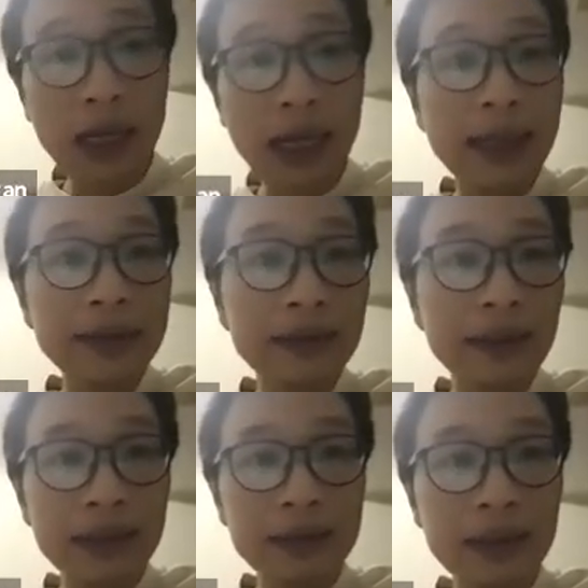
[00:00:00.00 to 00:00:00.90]
and
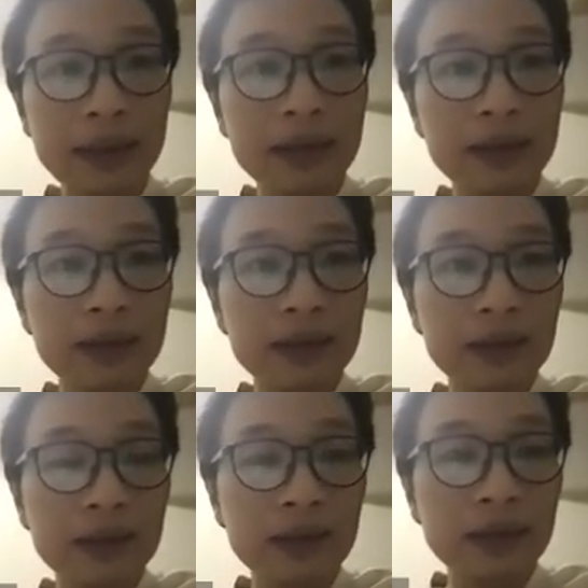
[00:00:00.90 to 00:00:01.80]
and and
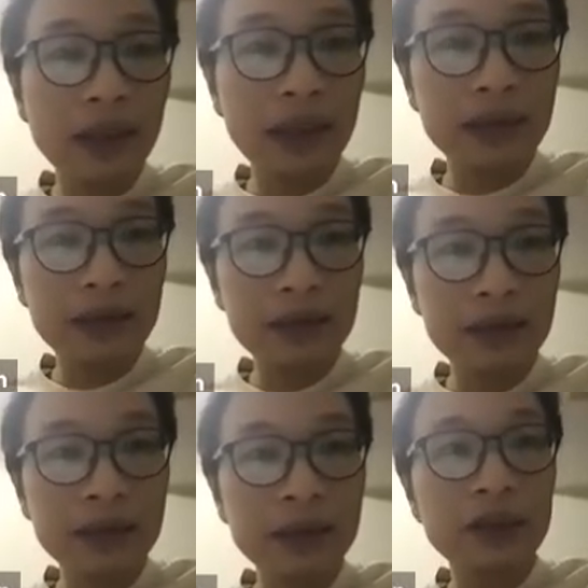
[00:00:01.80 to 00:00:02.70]
and
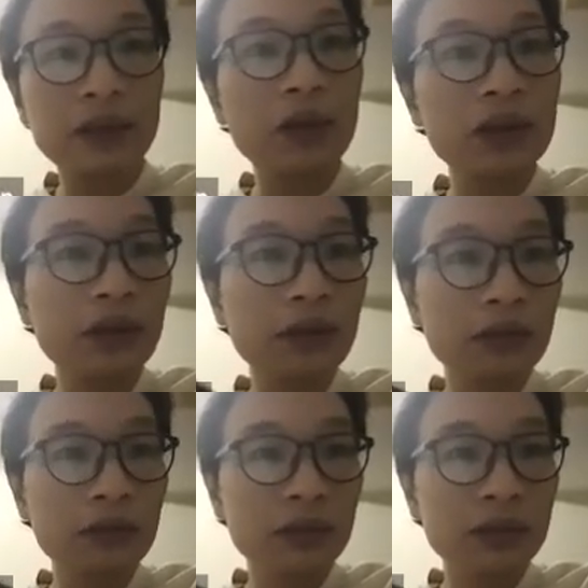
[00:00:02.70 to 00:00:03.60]
this is also